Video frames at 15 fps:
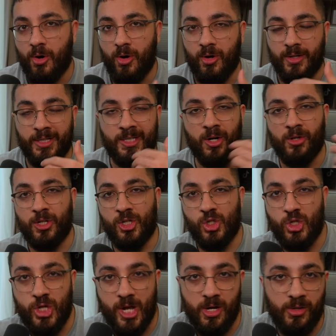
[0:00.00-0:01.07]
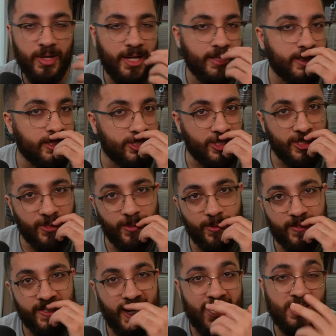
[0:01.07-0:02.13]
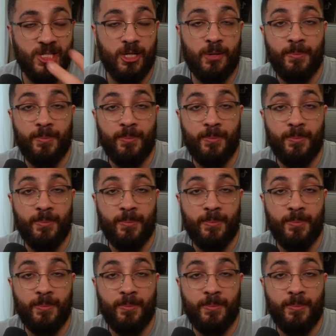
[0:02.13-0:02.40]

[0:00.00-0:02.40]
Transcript: uh, Neon in jail, end his career, cancel him